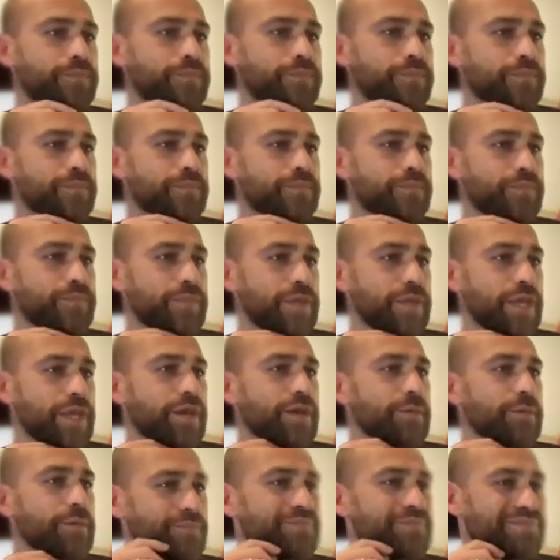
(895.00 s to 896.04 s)

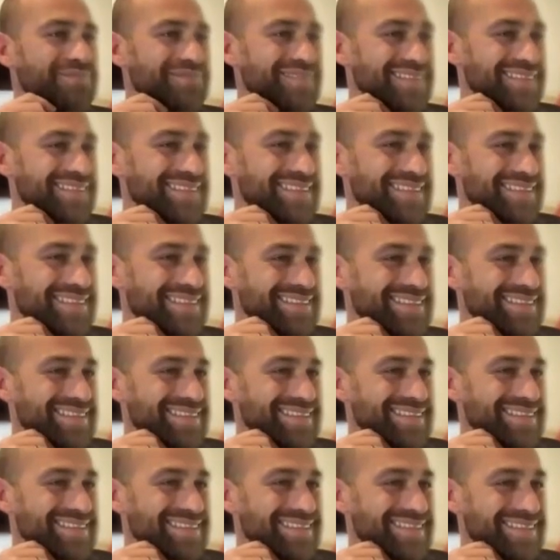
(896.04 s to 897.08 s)

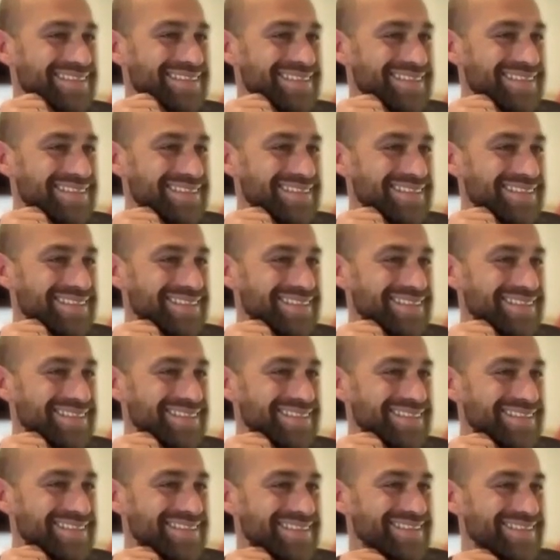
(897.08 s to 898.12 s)

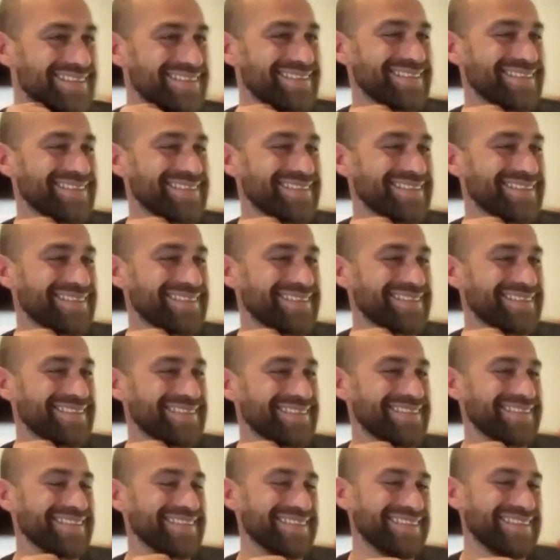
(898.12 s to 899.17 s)

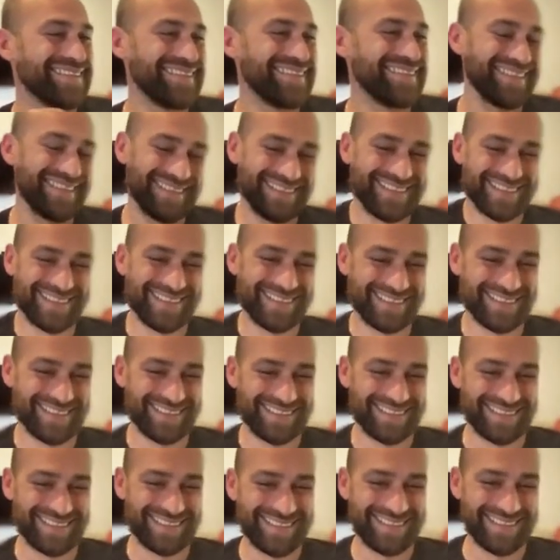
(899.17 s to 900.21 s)

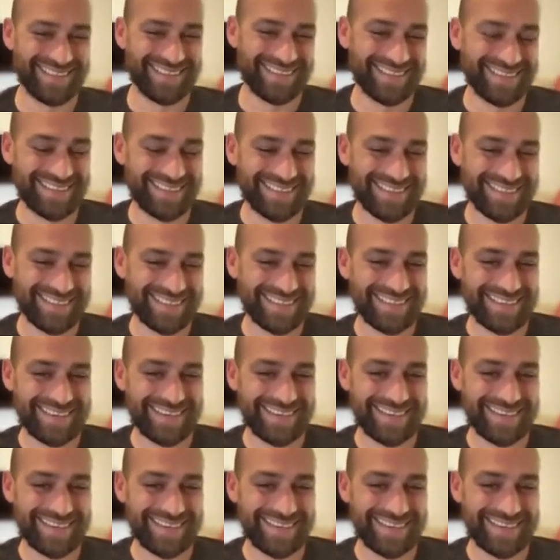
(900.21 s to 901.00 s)
(silent)